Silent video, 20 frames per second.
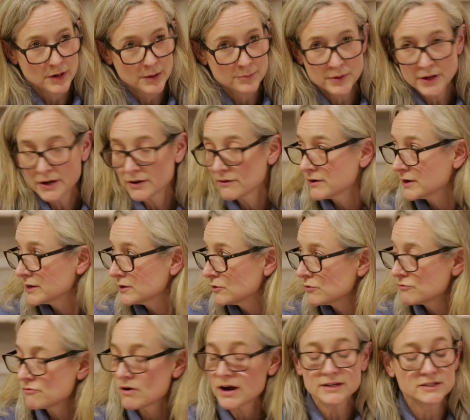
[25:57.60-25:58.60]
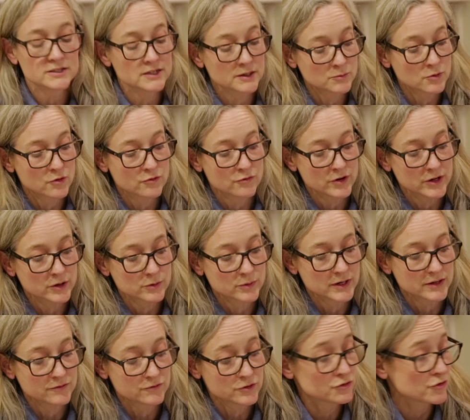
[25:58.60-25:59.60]
appearing or writing more
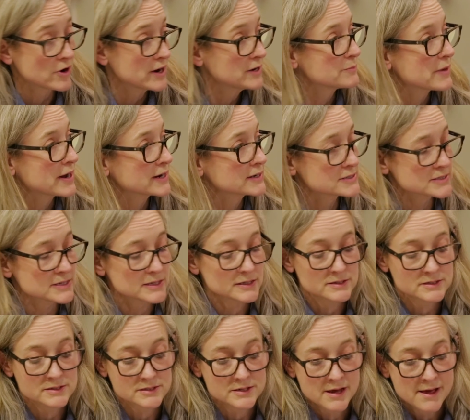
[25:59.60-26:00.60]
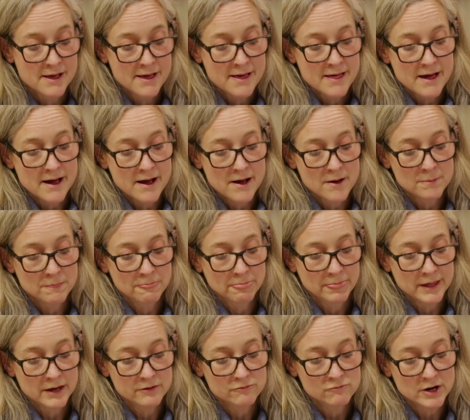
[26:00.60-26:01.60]
frequently for trade magazines
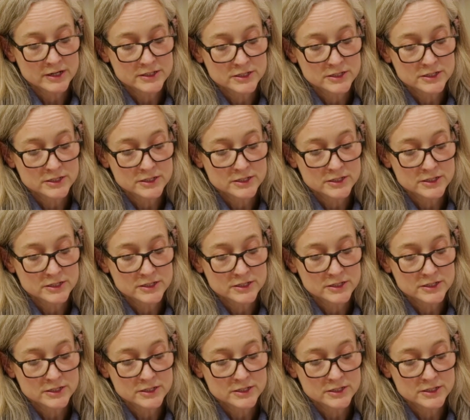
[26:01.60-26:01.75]
and